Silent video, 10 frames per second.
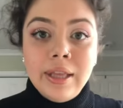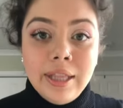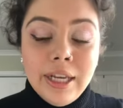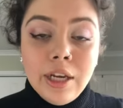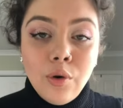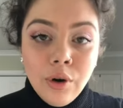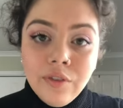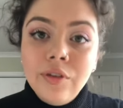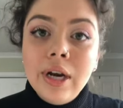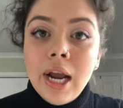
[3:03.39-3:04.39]
The cord
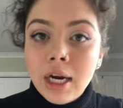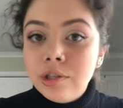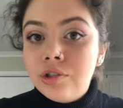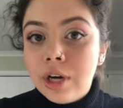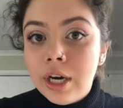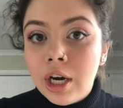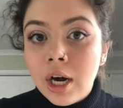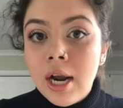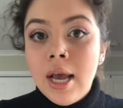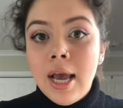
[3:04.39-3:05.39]
free hair
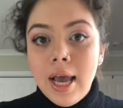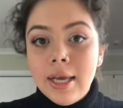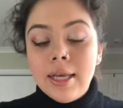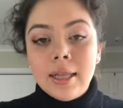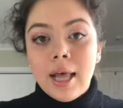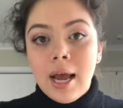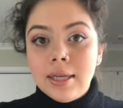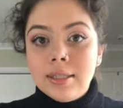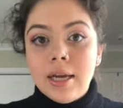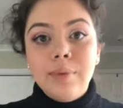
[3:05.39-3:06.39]
straightener, it can
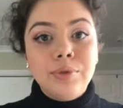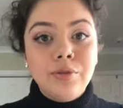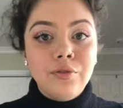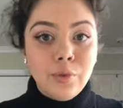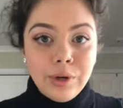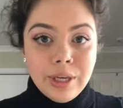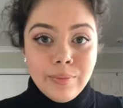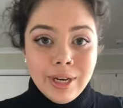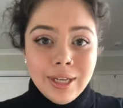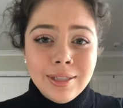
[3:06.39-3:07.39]
last up to 40
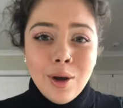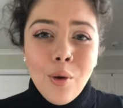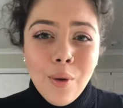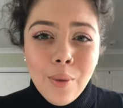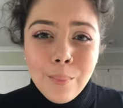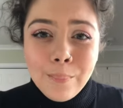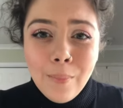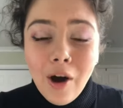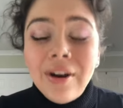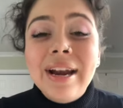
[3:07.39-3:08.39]
minutes
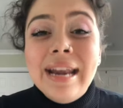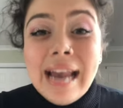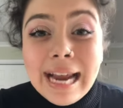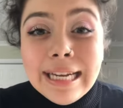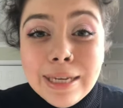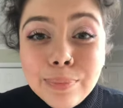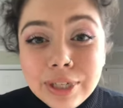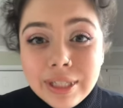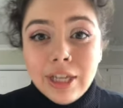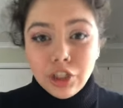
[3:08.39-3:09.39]
on a
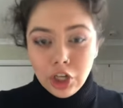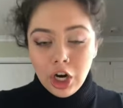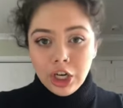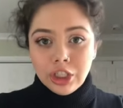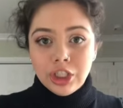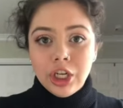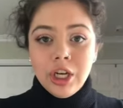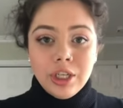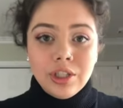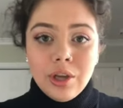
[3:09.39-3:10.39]
90% charge.
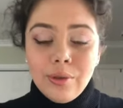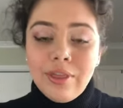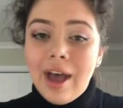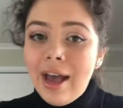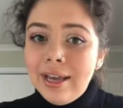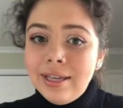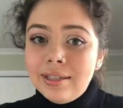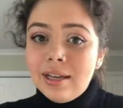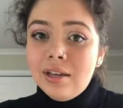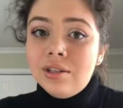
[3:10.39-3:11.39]
So that
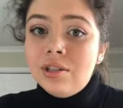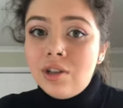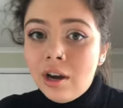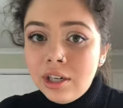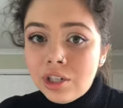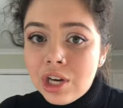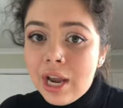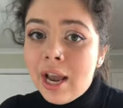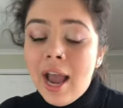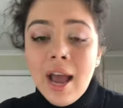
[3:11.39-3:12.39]
is
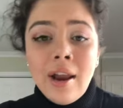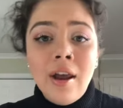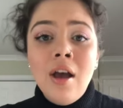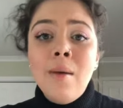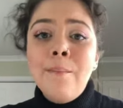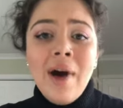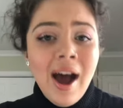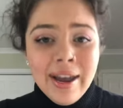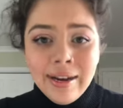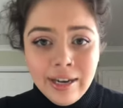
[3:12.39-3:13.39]
astonishing and
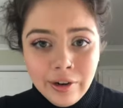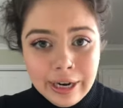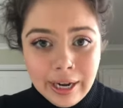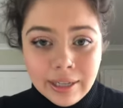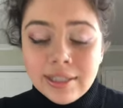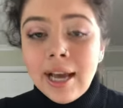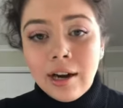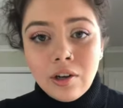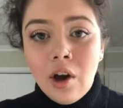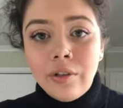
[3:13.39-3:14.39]
pioneering
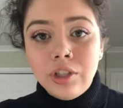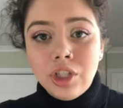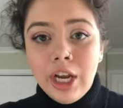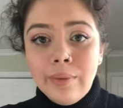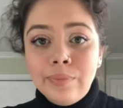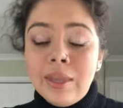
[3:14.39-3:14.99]
technology.